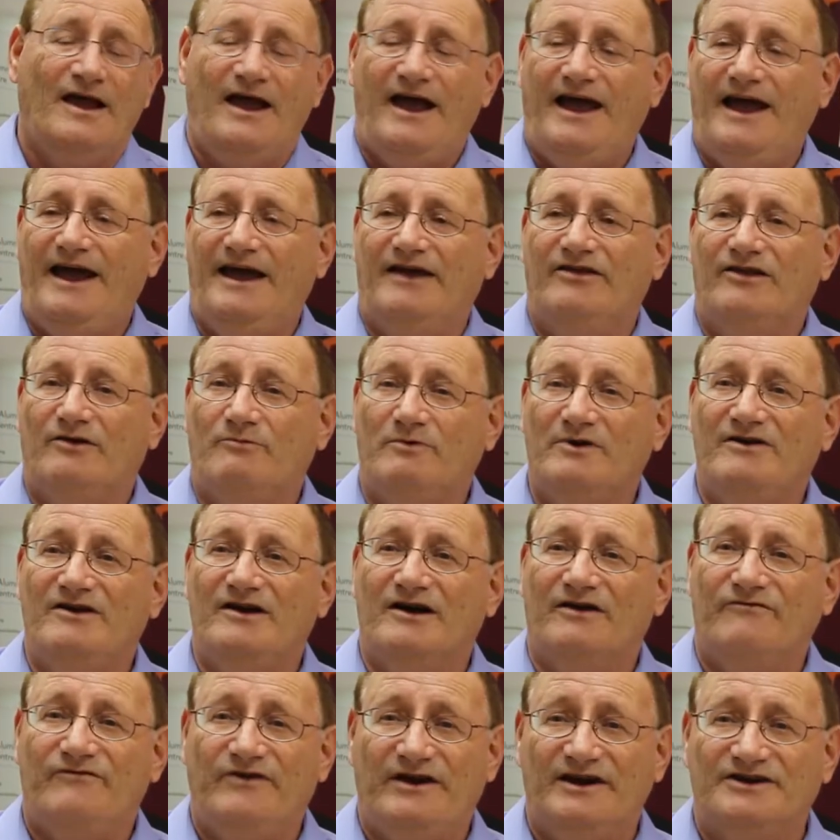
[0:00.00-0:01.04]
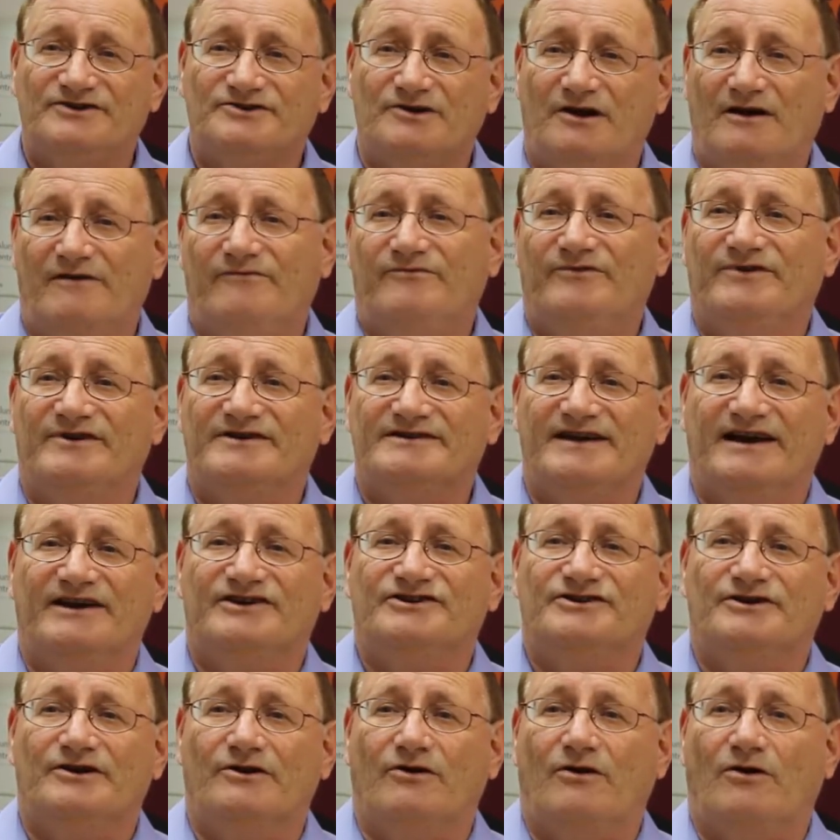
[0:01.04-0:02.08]
And then we finish off with a
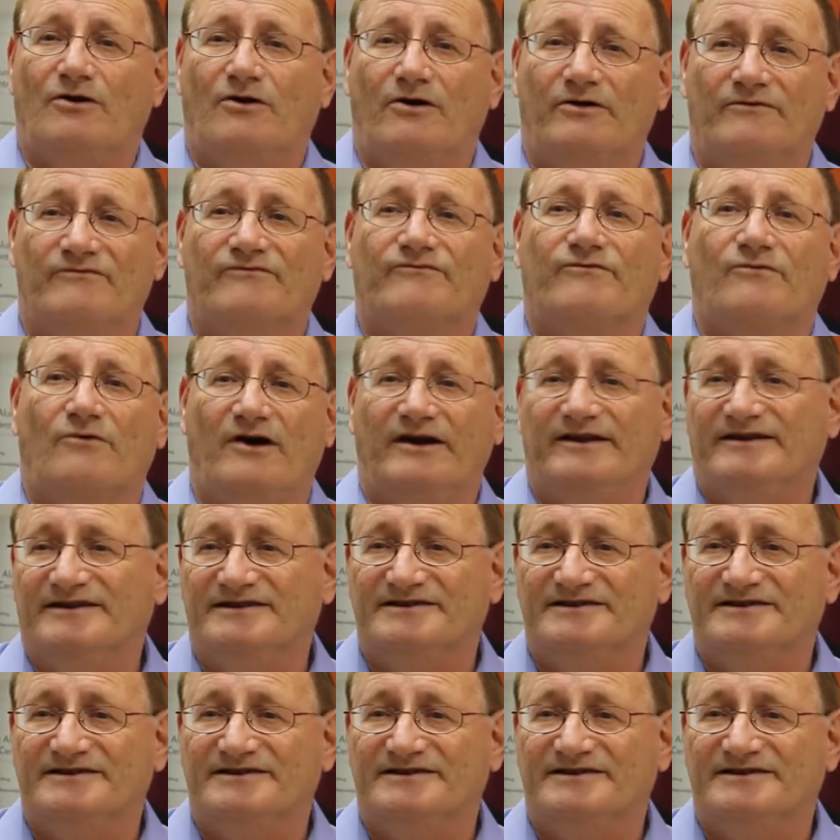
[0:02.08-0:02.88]
section on fraud and